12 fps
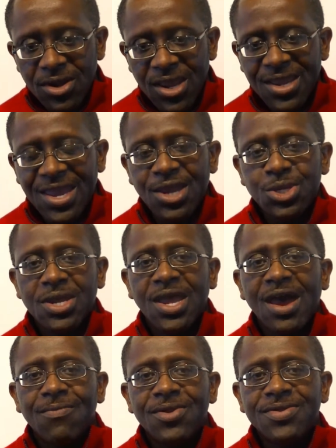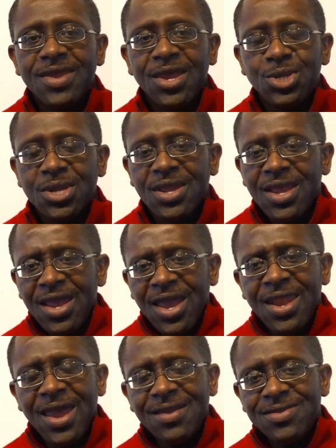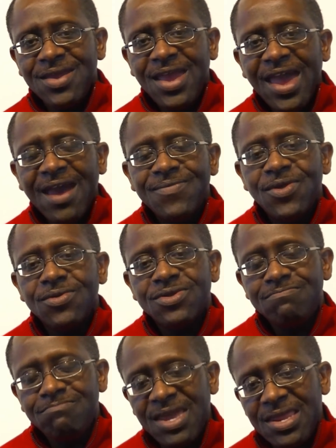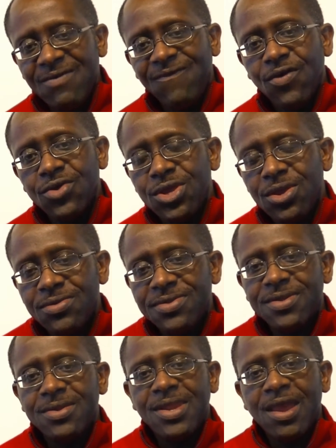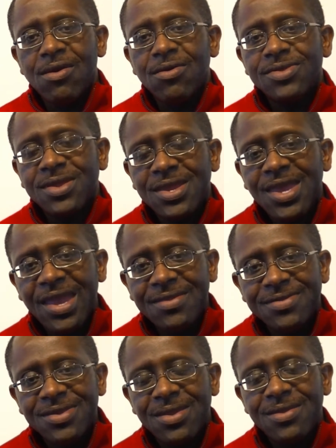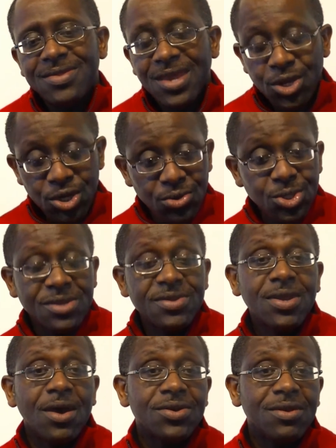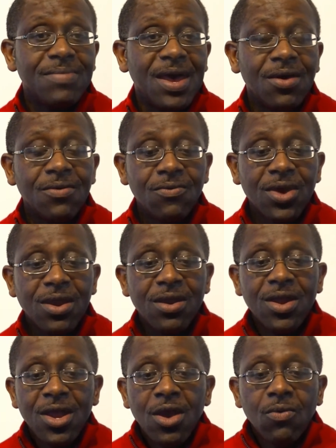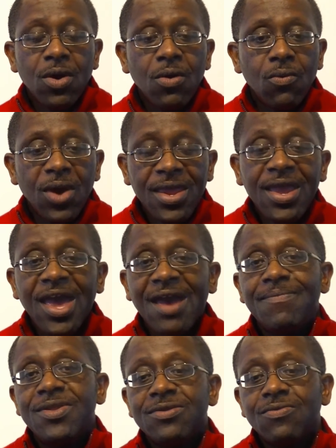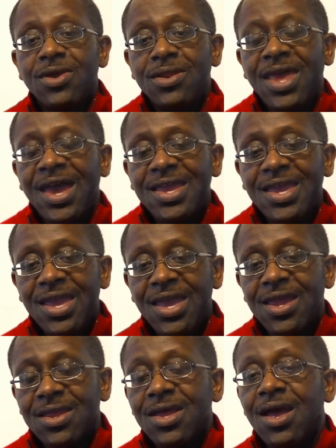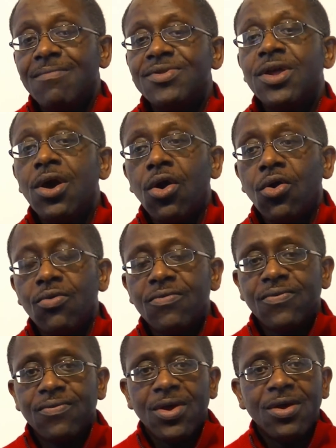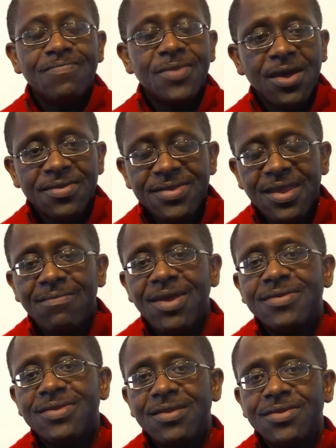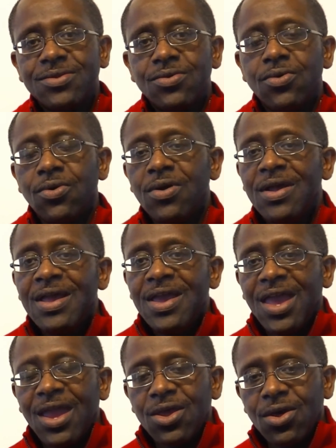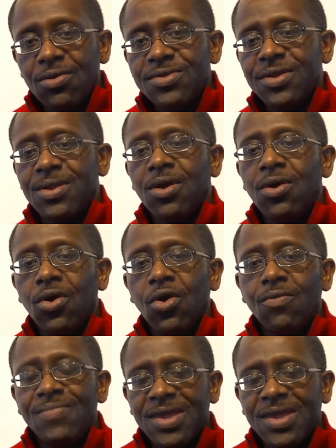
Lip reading: engage the conversation and actually have those meaningful use scenarios and case studies that you just talked about where, well, what happens when that kid comes home from a CMSD school and goes in their home